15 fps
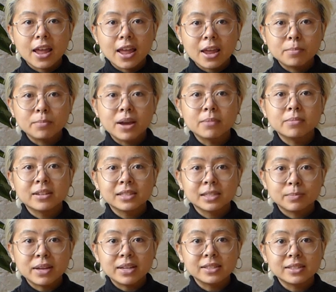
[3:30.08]
in public
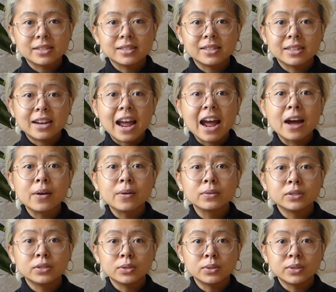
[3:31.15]
spaces and how
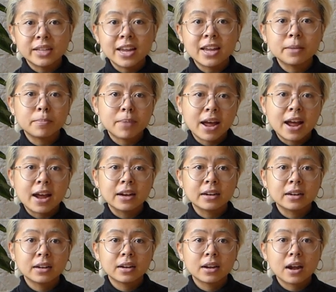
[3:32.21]
to take
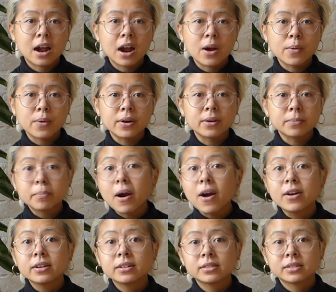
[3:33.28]
back our
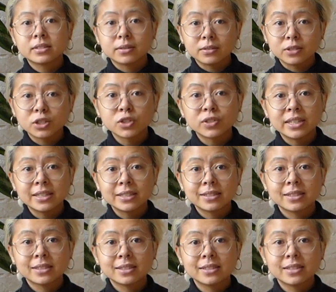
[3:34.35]
parks, our
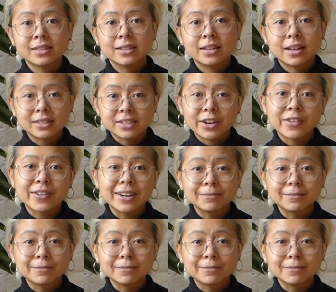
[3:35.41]
streets, etc.